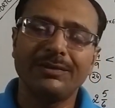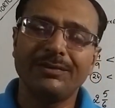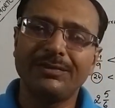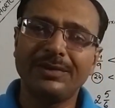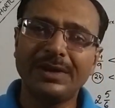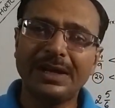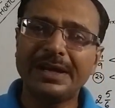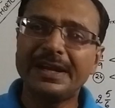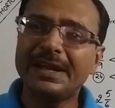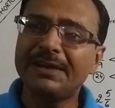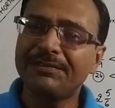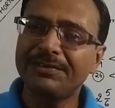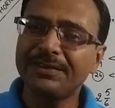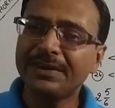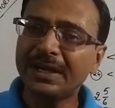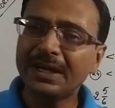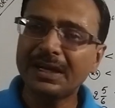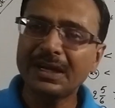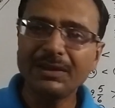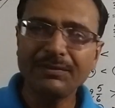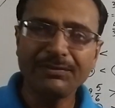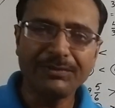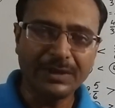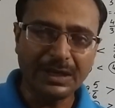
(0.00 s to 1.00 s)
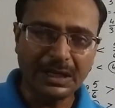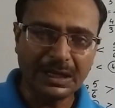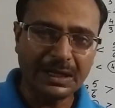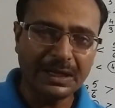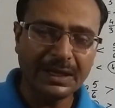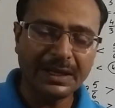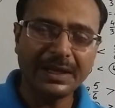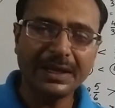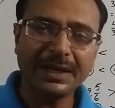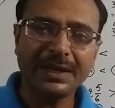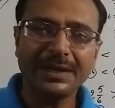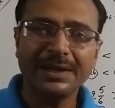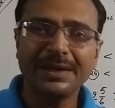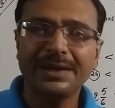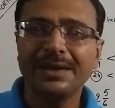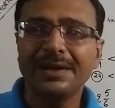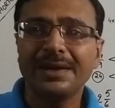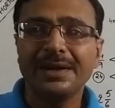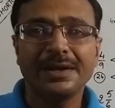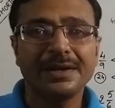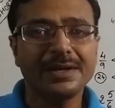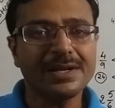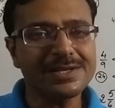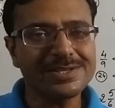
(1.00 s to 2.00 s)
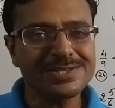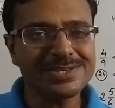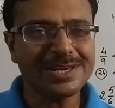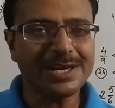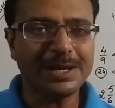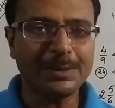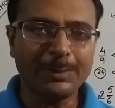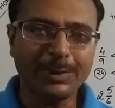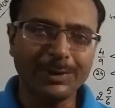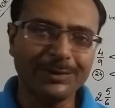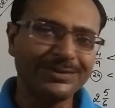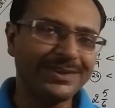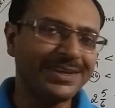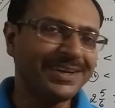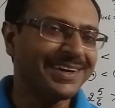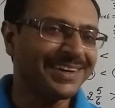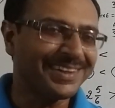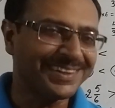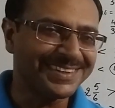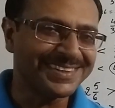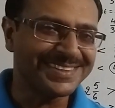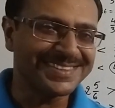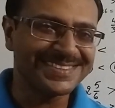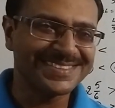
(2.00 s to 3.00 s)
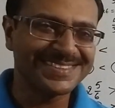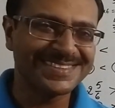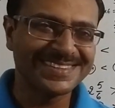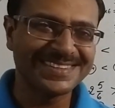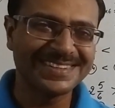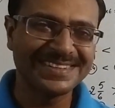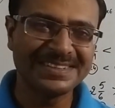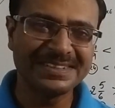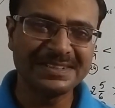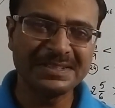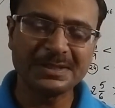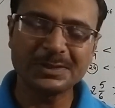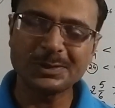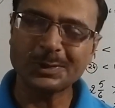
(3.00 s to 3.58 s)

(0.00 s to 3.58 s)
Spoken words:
will definitely feel a touch above the others.